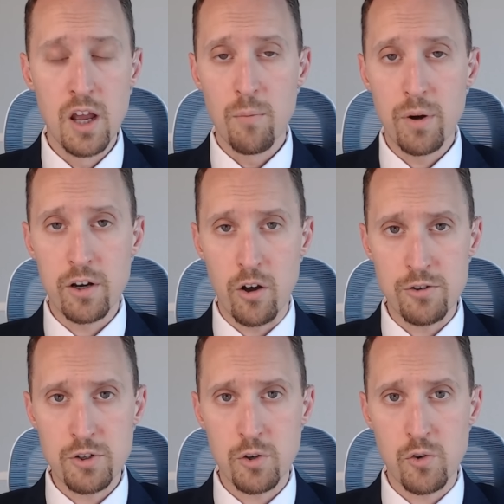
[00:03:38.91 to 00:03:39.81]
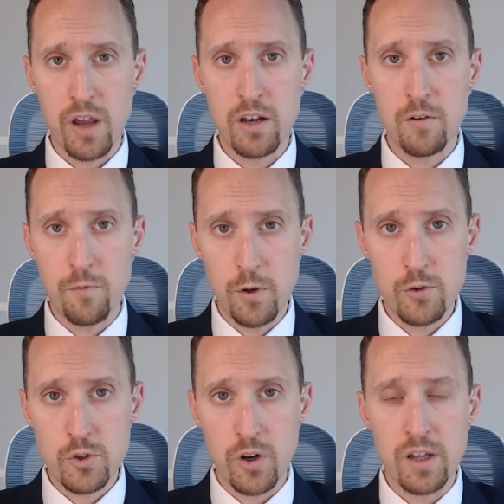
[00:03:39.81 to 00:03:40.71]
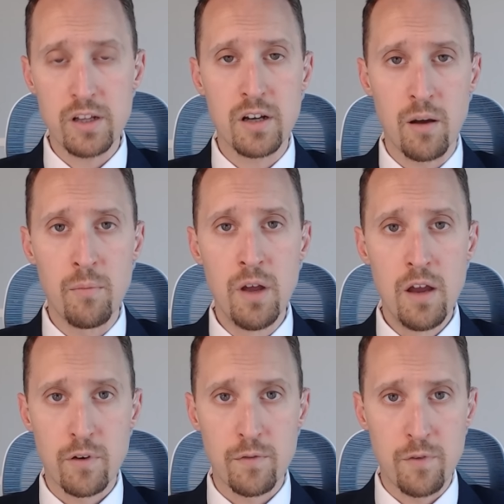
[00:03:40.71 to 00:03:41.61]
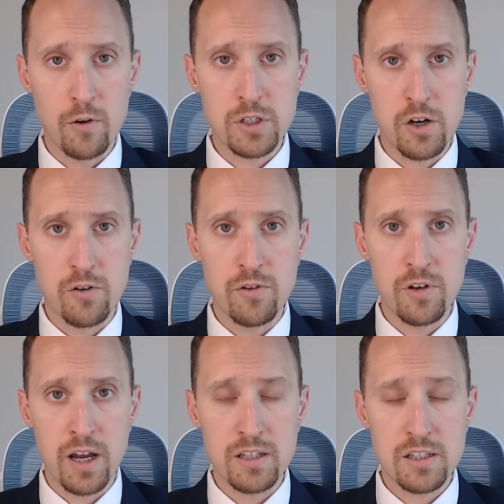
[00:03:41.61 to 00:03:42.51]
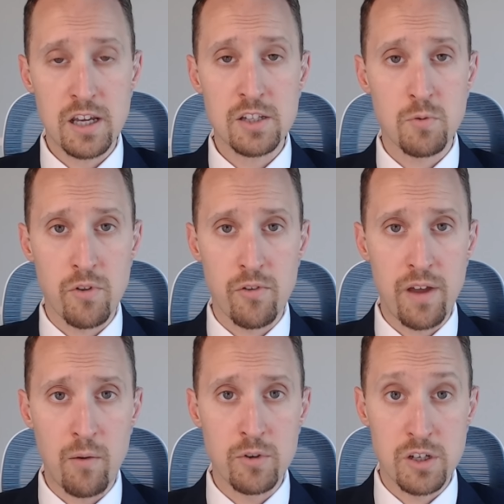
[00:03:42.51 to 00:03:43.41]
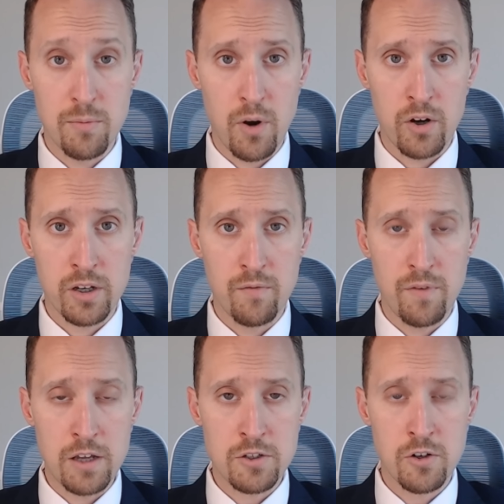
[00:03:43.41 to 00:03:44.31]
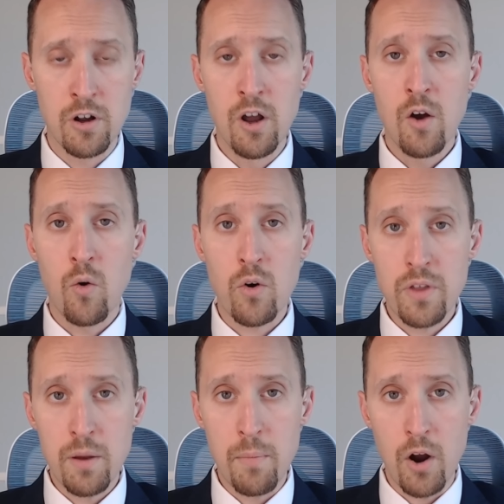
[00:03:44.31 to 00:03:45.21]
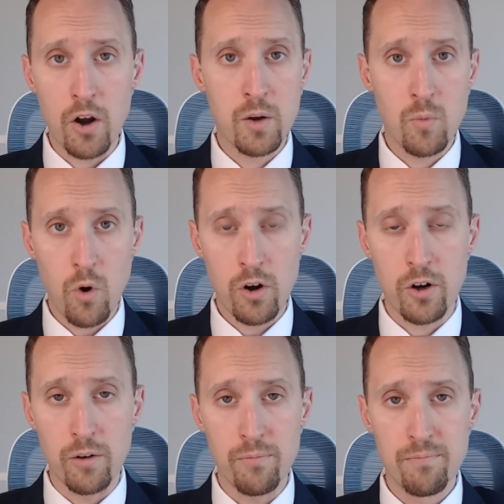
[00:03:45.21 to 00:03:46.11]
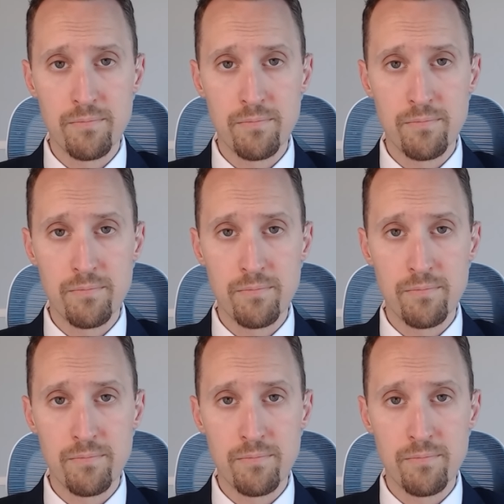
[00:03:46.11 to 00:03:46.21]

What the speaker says: but it also created future income for folks here in the United States, whether that was an American investor or the American worker.